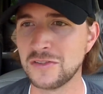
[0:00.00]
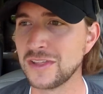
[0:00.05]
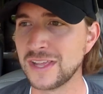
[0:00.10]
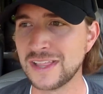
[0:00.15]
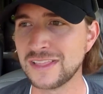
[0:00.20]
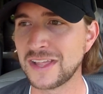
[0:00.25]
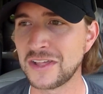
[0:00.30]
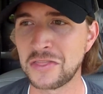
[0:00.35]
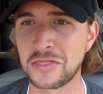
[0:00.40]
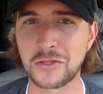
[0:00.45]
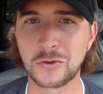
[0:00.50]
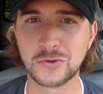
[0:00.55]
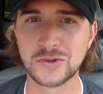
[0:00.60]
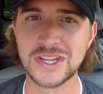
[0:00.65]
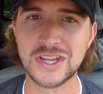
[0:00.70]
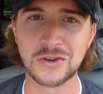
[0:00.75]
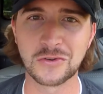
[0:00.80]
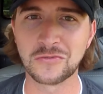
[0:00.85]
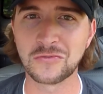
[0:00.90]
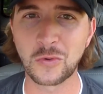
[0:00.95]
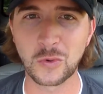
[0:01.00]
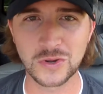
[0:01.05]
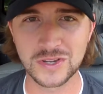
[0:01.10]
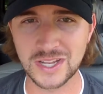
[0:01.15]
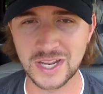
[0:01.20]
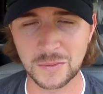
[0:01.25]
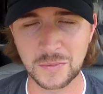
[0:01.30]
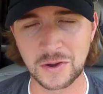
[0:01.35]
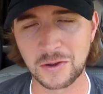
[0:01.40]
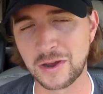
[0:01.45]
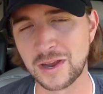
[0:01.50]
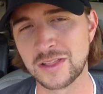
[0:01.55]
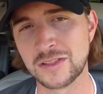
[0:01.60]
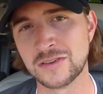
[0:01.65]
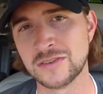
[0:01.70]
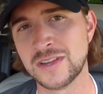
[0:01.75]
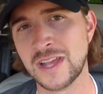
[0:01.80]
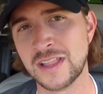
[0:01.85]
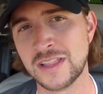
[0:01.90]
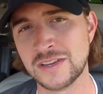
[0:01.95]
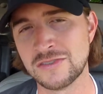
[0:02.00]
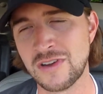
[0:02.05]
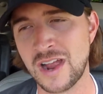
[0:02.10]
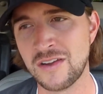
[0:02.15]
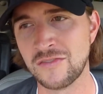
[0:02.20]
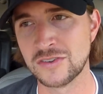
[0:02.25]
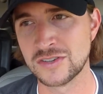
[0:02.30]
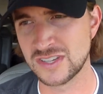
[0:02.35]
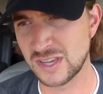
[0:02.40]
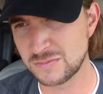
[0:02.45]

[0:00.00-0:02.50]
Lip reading: I only get like 13 or 14 in my regular daily driver.